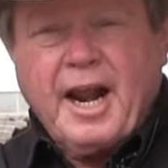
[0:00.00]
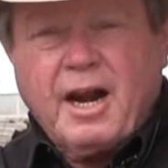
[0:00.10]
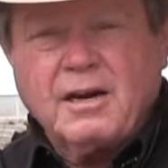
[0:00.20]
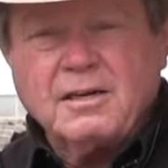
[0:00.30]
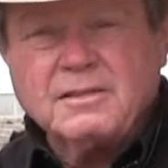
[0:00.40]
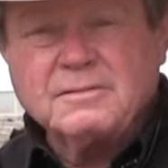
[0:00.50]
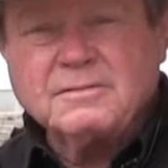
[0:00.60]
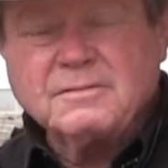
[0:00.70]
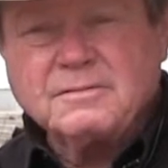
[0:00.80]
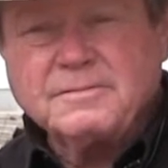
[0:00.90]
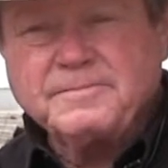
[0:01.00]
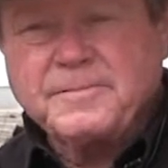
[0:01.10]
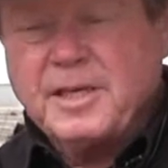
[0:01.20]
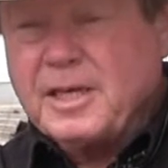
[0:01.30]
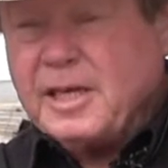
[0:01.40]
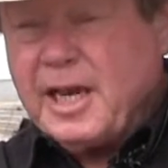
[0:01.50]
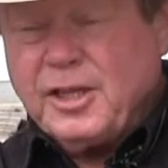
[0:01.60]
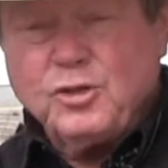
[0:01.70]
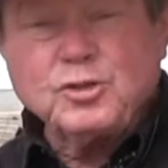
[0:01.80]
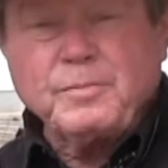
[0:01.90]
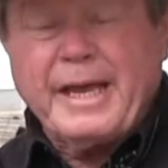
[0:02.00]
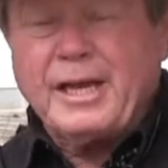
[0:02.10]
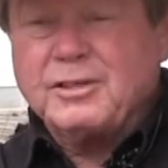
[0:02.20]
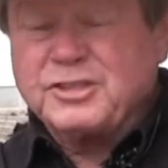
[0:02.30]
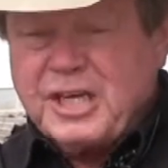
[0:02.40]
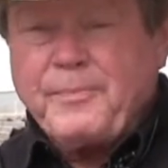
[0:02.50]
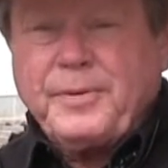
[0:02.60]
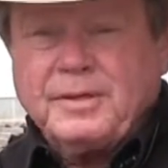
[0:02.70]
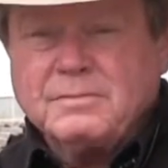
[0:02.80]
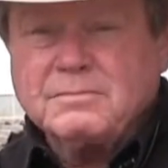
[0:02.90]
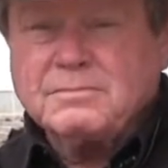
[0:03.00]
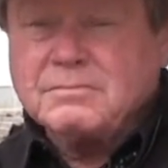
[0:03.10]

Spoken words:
there and you smell something